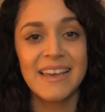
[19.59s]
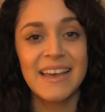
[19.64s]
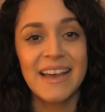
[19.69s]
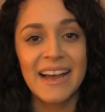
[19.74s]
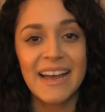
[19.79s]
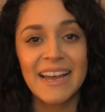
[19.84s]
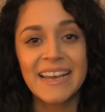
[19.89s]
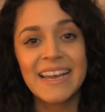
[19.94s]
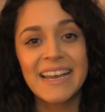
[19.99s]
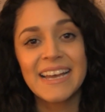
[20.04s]

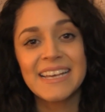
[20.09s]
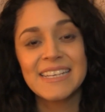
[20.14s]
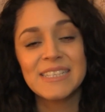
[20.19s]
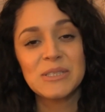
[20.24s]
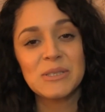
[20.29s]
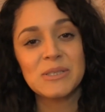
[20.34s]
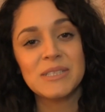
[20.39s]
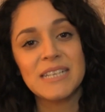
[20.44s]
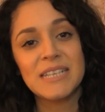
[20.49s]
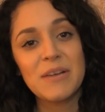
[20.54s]
Hi guys,
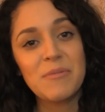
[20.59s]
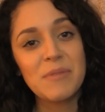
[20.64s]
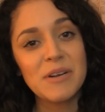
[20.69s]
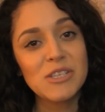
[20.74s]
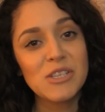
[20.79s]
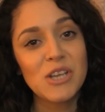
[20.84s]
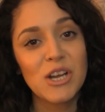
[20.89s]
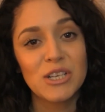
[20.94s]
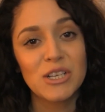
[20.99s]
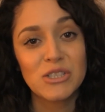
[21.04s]
so today I want
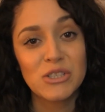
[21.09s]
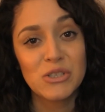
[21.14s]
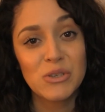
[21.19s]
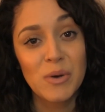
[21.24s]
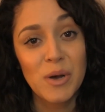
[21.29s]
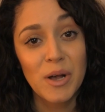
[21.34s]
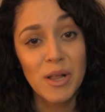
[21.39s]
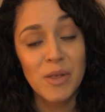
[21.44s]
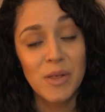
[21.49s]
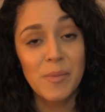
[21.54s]
to talk to
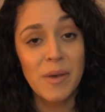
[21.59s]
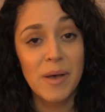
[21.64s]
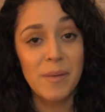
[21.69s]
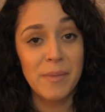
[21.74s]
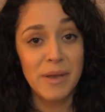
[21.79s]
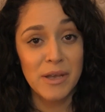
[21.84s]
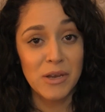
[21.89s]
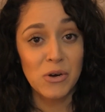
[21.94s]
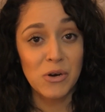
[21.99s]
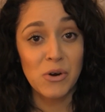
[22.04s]
you all about
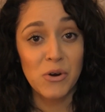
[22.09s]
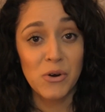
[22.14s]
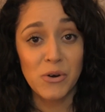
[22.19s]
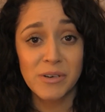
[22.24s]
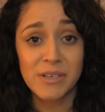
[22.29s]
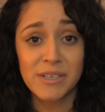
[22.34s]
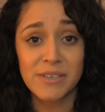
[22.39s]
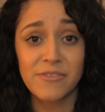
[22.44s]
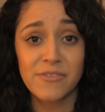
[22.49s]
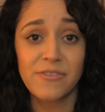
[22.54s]
my
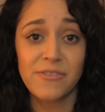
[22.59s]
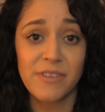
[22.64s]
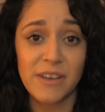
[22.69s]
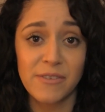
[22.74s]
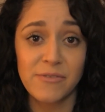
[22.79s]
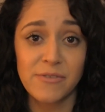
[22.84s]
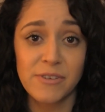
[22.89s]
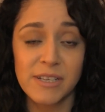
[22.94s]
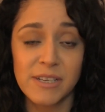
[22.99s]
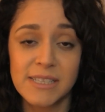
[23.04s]
current
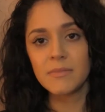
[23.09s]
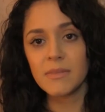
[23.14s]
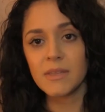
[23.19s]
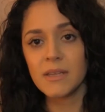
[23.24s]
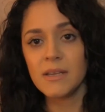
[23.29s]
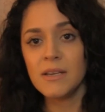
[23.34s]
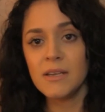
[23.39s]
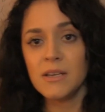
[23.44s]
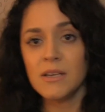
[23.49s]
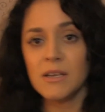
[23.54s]
favorites.
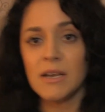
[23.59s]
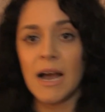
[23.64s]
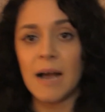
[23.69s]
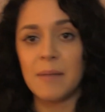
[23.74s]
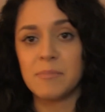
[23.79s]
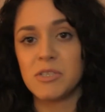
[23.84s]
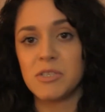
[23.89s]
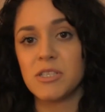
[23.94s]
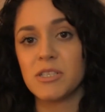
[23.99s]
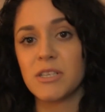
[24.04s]

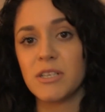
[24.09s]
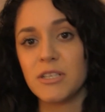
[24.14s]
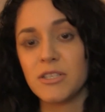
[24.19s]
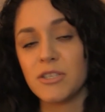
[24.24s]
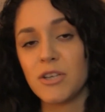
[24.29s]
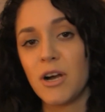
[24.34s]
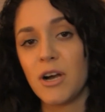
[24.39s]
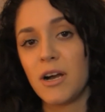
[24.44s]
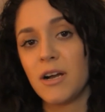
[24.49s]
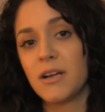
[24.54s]
I'm just going to
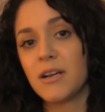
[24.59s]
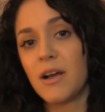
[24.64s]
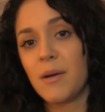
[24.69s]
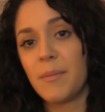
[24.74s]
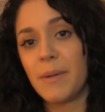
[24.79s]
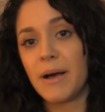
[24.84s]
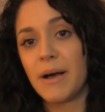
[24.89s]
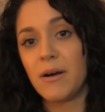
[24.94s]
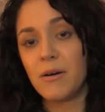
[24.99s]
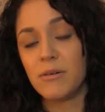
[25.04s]
talk
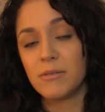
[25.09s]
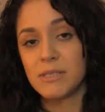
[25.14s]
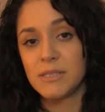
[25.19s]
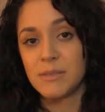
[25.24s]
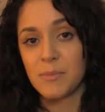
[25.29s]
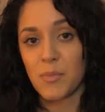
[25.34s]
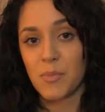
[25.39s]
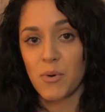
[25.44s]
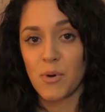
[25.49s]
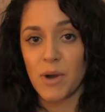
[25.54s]
about
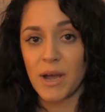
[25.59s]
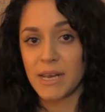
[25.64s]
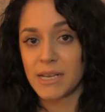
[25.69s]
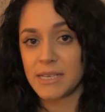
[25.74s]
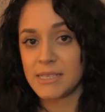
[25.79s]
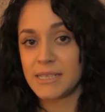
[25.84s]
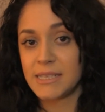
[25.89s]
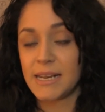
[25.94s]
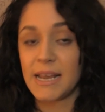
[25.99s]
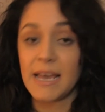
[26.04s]

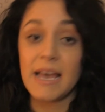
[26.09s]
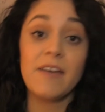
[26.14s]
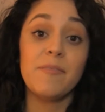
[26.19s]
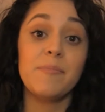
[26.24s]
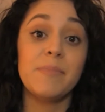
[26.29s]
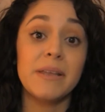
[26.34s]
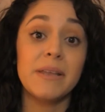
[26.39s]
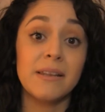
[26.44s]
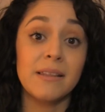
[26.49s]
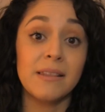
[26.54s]
products that I
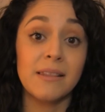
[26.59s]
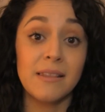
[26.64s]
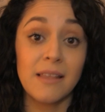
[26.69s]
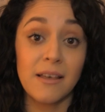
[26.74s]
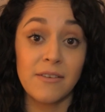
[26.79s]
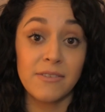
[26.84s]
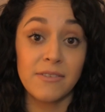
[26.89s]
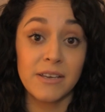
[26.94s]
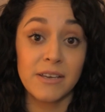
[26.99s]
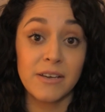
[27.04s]
have been
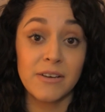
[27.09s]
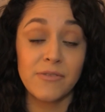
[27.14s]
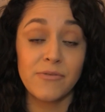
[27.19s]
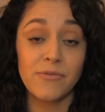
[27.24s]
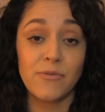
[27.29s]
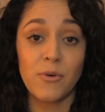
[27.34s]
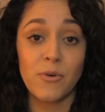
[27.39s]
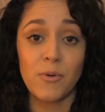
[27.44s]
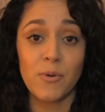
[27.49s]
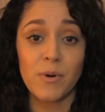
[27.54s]
loving
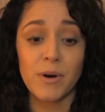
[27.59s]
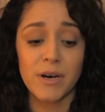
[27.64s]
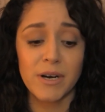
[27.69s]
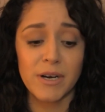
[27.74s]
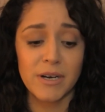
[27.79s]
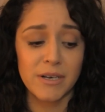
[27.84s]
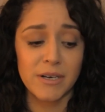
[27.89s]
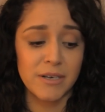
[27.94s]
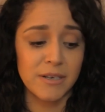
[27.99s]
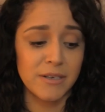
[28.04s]

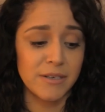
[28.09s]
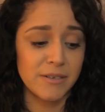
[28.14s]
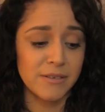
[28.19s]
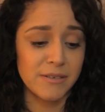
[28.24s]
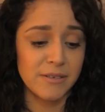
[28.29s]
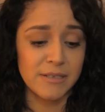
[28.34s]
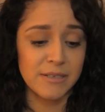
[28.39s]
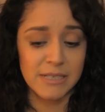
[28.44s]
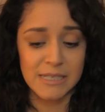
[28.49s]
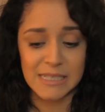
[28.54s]
for
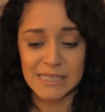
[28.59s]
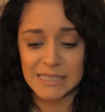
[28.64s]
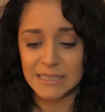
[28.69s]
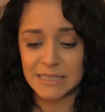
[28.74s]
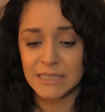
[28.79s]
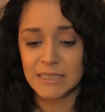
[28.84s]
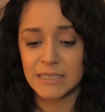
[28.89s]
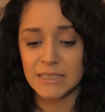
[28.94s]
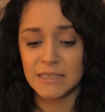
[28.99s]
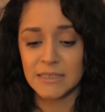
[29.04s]

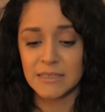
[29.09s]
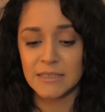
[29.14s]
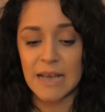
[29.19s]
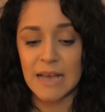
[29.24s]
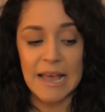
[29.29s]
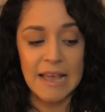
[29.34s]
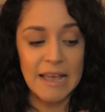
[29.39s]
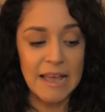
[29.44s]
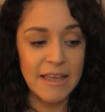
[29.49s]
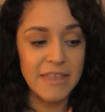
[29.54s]

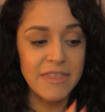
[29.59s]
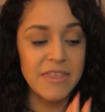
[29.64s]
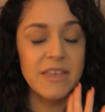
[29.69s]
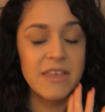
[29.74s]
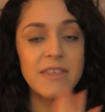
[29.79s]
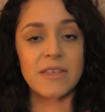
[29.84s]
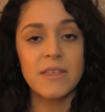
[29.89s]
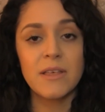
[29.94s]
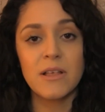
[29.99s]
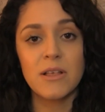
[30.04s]
I
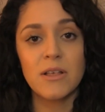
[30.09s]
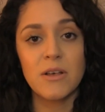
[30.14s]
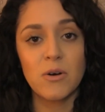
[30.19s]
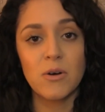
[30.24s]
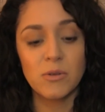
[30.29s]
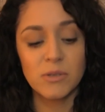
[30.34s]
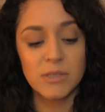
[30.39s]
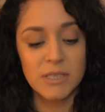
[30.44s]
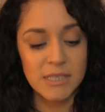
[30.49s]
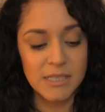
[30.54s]
think the
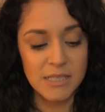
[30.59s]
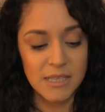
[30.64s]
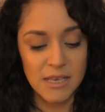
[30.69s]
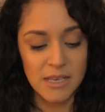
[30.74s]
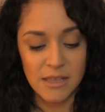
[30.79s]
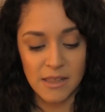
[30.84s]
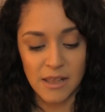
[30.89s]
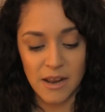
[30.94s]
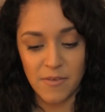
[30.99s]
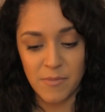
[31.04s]
oldest
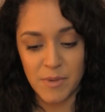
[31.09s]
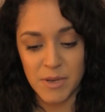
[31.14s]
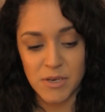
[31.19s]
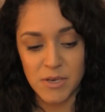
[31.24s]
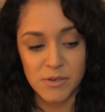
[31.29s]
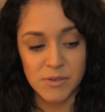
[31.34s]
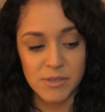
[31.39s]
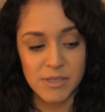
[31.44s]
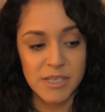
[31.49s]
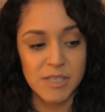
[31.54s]
thing that I've been
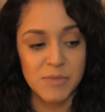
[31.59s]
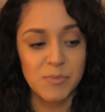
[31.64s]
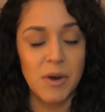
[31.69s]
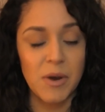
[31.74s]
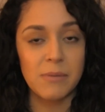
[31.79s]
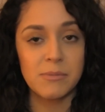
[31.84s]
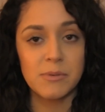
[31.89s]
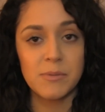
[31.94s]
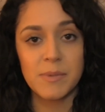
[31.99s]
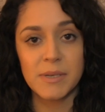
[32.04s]
using has
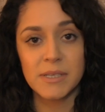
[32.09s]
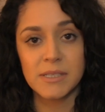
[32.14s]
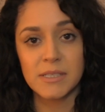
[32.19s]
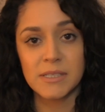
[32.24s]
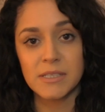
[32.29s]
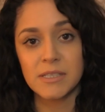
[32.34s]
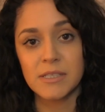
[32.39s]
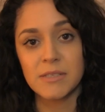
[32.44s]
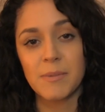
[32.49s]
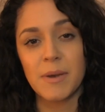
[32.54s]
probably been
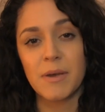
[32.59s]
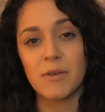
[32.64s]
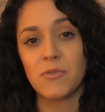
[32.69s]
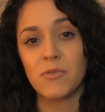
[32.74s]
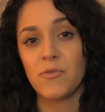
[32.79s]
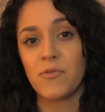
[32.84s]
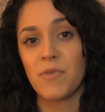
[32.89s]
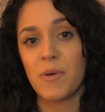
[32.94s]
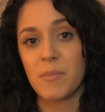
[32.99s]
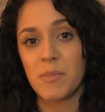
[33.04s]
since about
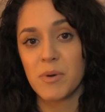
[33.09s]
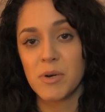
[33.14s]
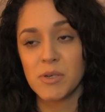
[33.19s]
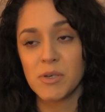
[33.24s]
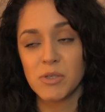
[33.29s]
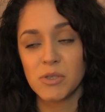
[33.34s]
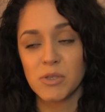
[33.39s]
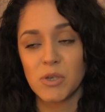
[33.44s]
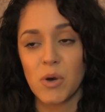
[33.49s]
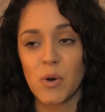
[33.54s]
November,
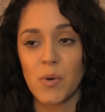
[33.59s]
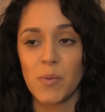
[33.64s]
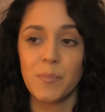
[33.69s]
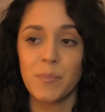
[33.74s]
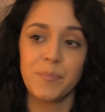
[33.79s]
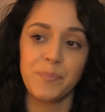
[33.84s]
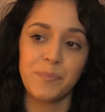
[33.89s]
so